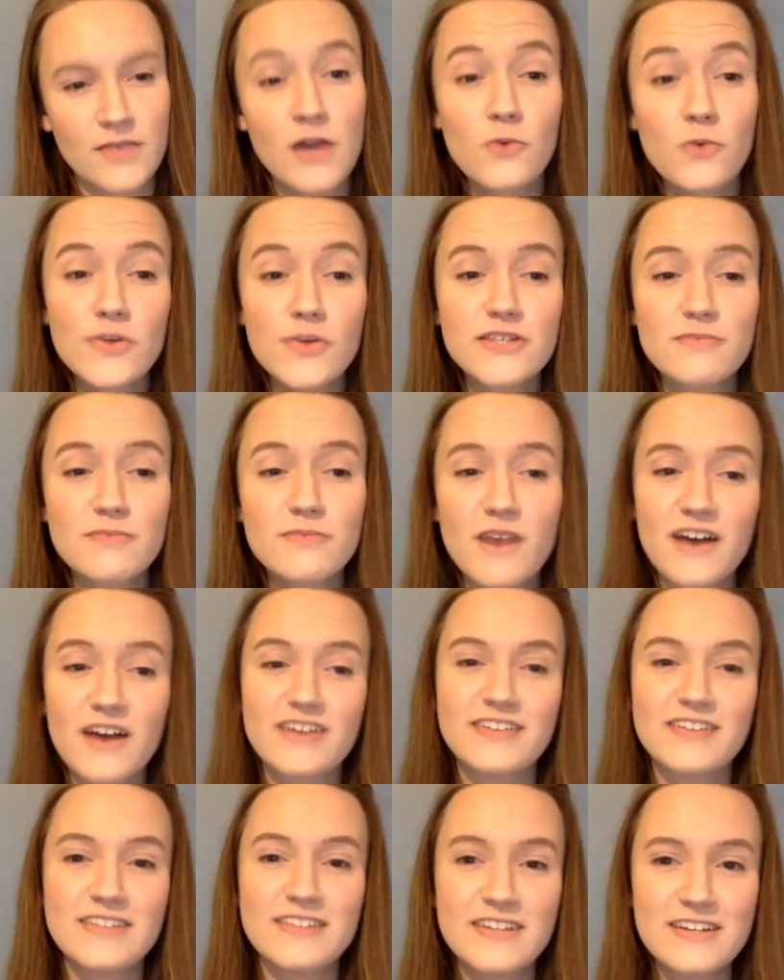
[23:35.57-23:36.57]
We
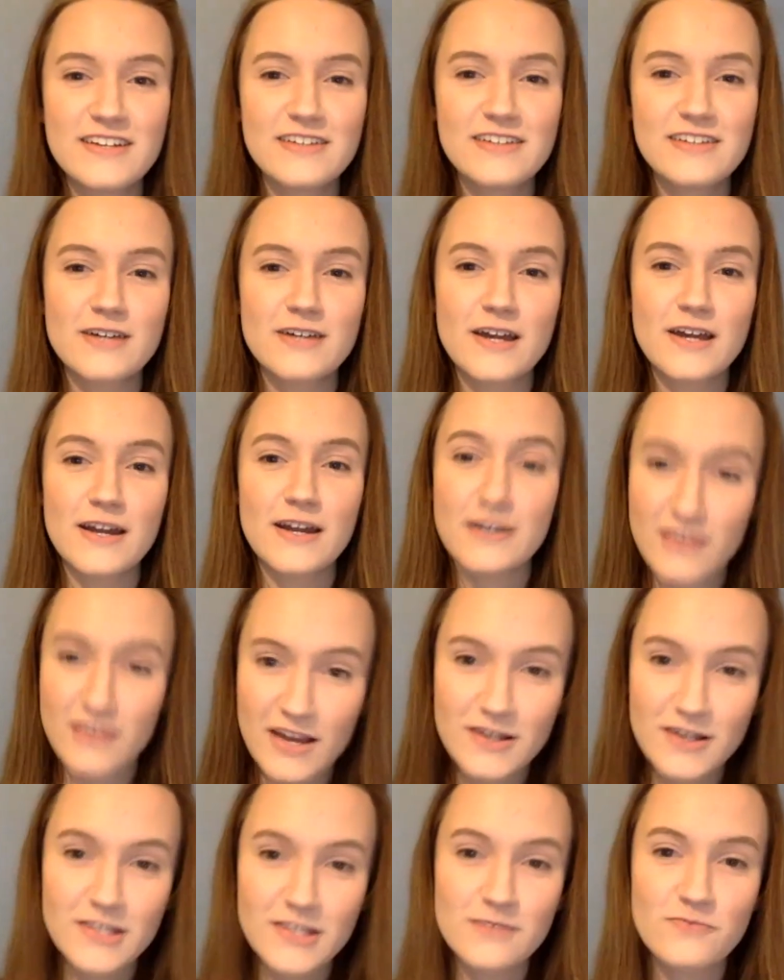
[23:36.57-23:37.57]
smile and
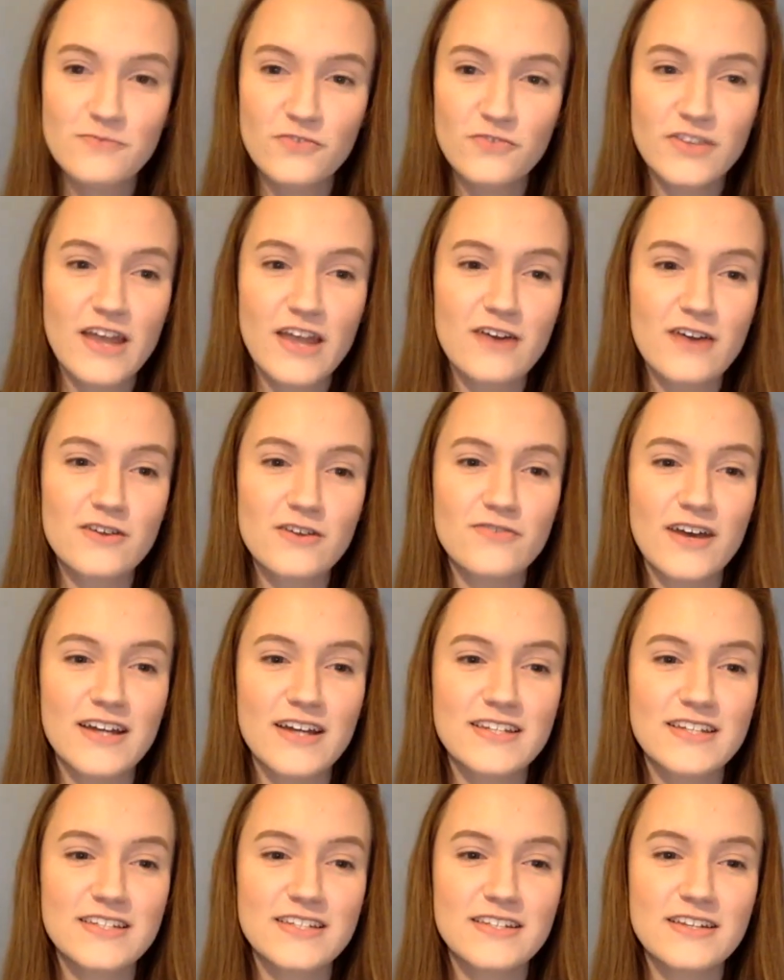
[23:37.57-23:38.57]
thank them for their
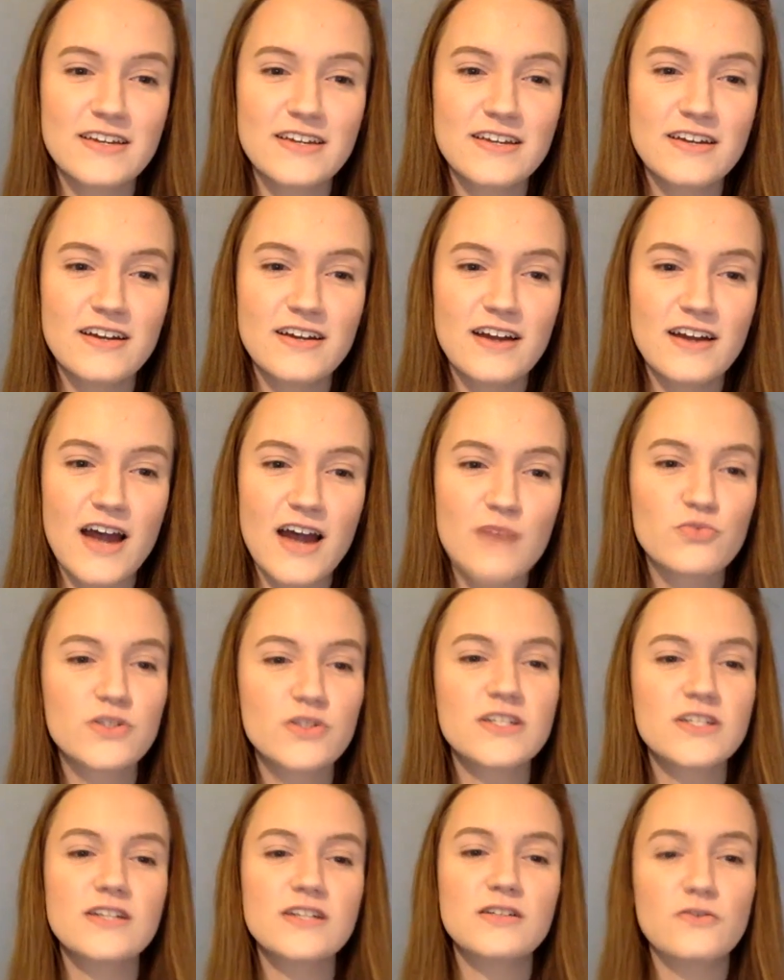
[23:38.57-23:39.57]
advice and
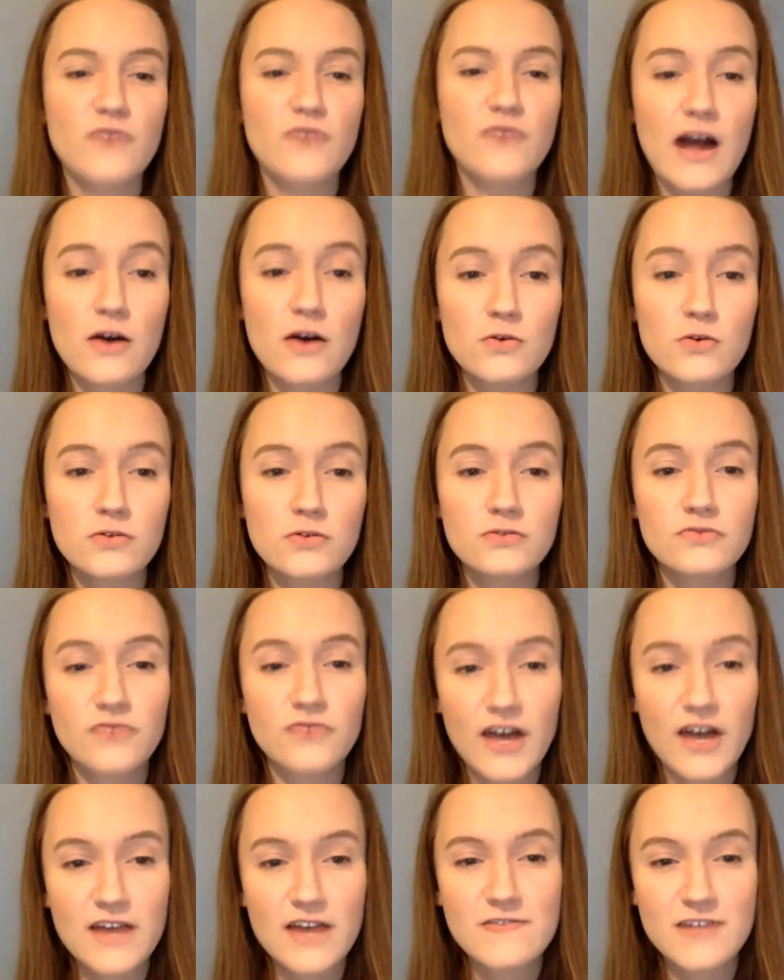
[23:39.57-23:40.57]
proceed to foul
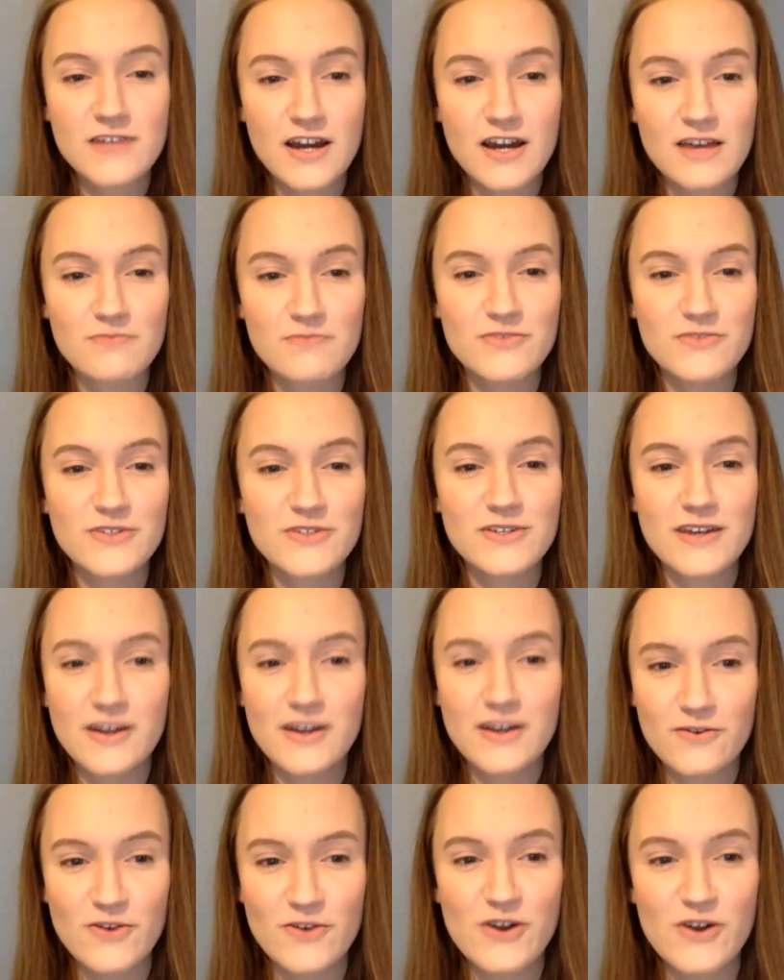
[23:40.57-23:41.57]
5 times in
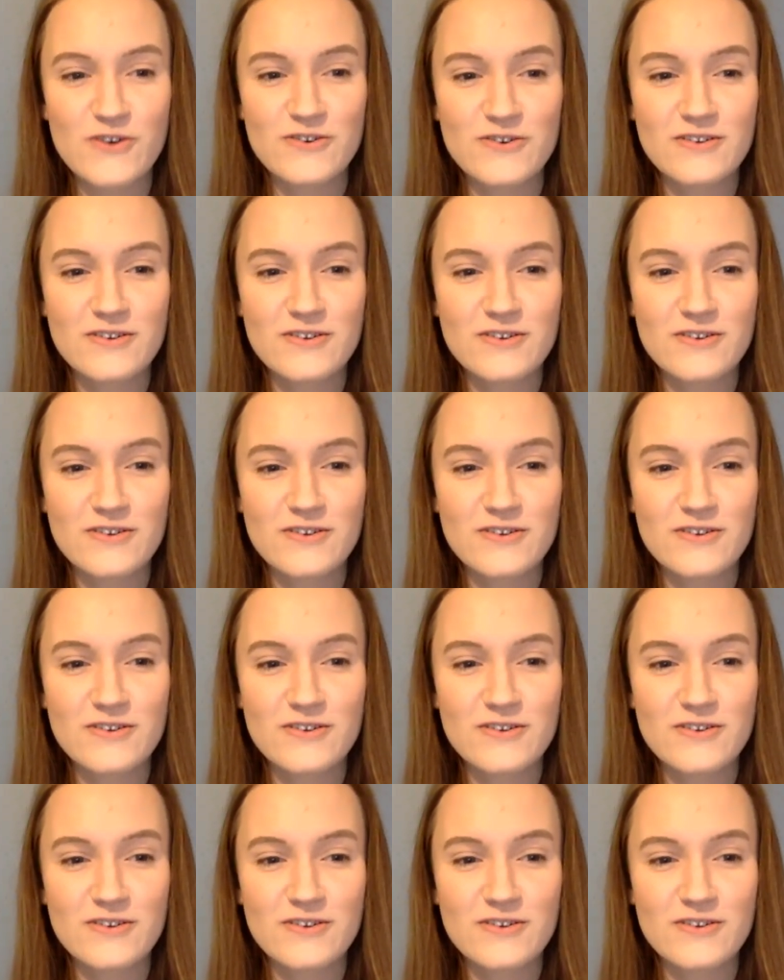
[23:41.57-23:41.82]
a row.